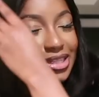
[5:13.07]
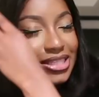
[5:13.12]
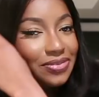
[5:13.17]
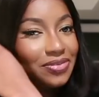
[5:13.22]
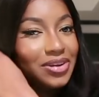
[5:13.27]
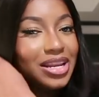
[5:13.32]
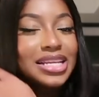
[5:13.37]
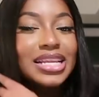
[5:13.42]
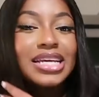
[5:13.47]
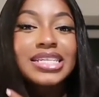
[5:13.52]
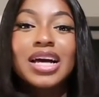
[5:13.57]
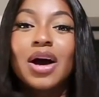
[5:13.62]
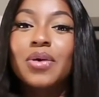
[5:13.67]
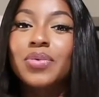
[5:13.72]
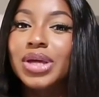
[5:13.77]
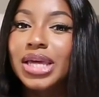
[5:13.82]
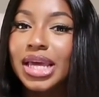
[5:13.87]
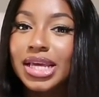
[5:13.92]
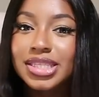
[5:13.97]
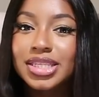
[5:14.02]
Because I feel like that's how
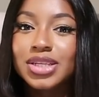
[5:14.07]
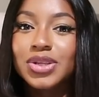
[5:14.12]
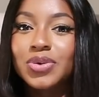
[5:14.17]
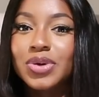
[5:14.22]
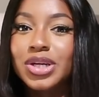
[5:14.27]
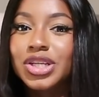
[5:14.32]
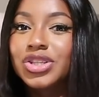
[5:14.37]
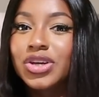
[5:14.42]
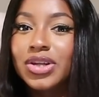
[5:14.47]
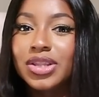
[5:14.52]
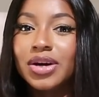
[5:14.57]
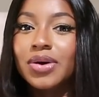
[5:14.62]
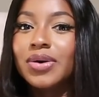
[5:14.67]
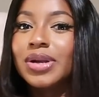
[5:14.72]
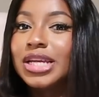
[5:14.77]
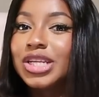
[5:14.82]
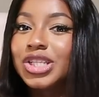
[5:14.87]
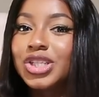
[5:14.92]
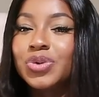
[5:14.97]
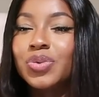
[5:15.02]
we get to know each other,
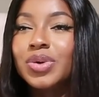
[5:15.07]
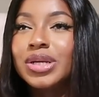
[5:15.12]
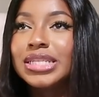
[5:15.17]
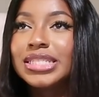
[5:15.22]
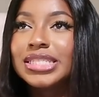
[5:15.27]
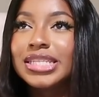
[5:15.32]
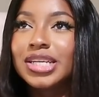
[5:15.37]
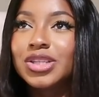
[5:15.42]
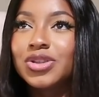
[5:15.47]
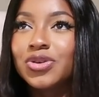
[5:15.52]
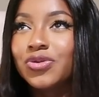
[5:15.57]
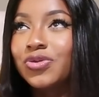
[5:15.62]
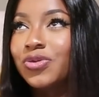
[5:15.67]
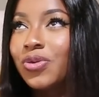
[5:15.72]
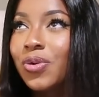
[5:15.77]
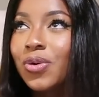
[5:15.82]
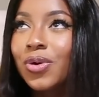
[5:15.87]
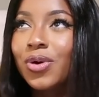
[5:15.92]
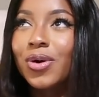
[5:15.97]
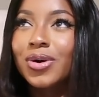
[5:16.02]
unless you want to stick to
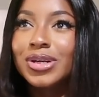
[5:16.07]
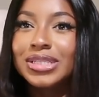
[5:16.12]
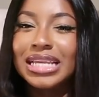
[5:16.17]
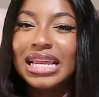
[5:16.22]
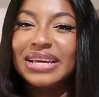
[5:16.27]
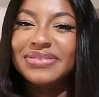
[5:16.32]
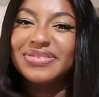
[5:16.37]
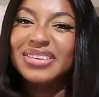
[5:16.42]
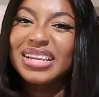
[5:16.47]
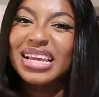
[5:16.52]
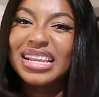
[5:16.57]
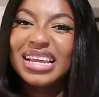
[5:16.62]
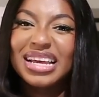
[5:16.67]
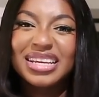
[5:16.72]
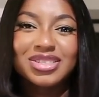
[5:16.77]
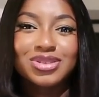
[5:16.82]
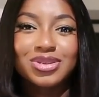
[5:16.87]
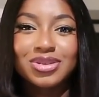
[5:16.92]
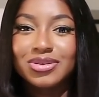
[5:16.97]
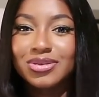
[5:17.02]
phone calls, and I feel like
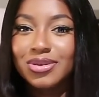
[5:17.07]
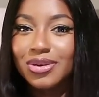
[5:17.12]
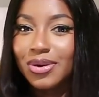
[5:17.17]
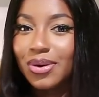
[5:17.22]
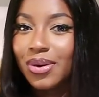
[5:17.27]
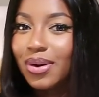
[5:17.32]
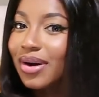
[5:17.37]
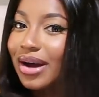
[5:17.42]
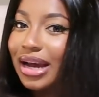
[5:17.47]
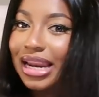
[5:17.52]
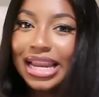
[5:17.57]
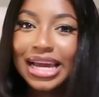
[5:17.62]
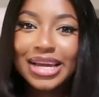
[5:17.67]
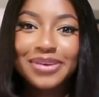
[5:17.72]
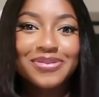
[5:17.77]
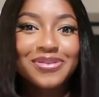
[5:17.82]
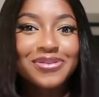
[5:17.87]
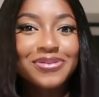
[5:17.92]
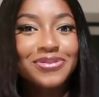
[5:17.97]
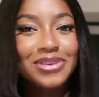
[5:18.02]
that's just long.
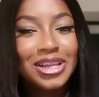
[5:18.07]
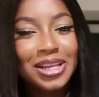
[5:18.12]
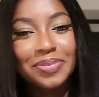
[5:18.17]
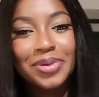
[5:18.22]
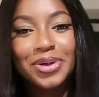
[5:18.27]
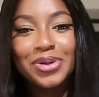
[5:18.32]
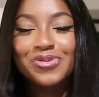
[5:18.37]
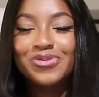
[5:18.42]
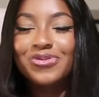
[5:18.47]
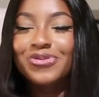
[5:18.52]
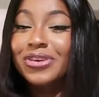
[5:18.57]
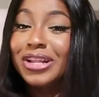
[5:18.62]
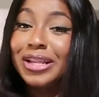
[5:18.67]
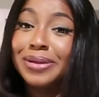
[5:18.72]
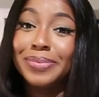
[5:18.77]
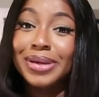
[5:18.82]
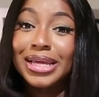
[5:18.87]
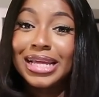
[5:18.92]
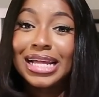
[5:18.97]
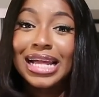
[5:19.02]
Like, if you're feeling me, you're
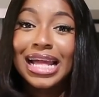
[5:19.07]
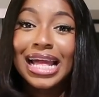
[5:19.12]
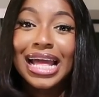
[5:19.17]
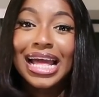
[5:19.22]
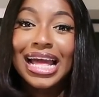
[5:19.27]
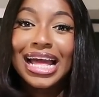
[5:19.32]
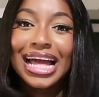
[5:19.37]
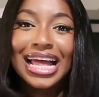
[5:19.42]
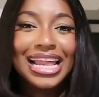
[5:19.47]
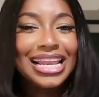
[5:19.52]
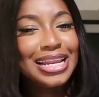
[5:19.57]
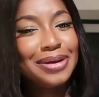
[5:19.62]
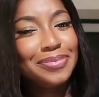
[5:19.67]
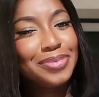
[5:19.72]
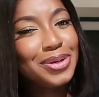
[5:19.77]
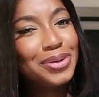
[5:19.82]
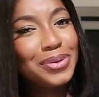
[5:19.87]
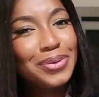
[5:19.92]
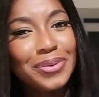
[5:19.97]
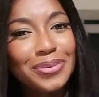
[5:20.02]
feeling me, and let
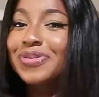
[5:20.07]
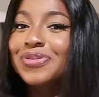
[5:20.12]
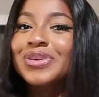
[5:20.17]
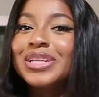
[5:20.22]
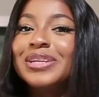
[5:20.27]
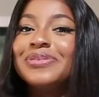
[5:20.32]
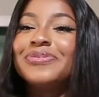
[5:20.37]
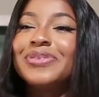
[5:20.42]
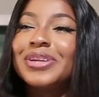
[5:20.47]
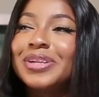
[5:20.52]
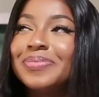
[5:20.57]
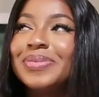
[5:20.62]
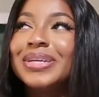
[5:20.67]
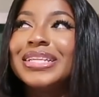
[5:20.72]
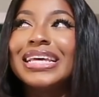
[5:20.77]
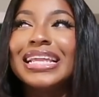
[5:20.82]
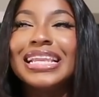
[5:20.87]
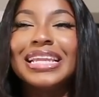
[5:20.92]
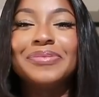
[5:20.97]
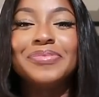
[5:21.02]
me know. If you're really feeling
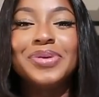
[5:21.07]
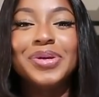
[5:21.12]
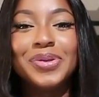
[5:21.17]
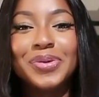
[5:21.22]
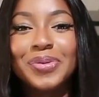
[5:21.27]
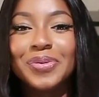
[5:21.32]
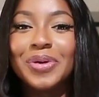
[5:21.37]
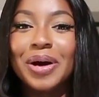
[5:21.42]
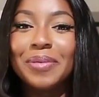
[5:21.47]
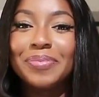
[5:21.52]
me, then let me know.